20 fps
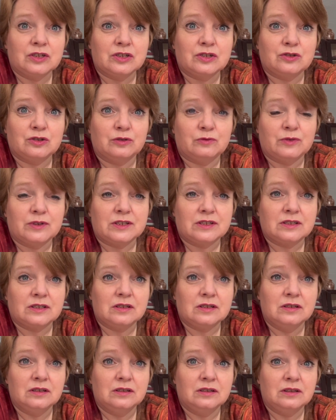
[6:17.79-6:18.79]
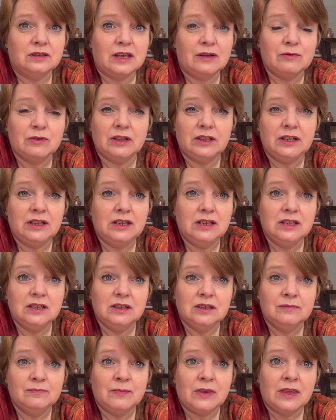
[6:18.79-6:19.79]
just surface level
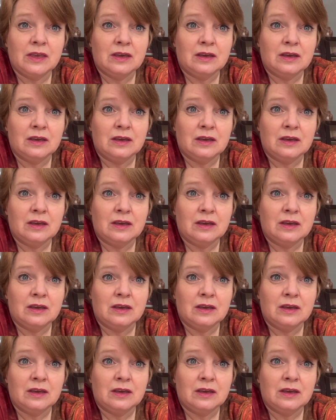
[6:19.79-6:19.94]
cleaning.